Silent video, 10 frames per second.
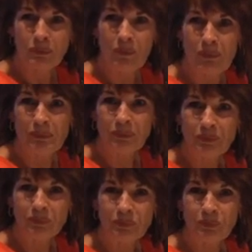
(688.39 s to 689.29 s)
a,
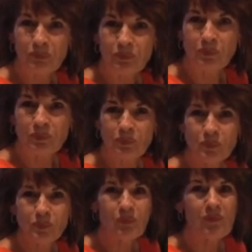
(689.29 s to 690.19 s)
a, a
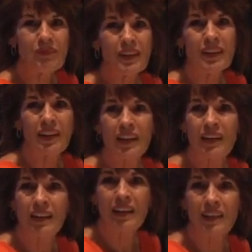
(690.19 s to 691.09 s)
pretty good percentage do.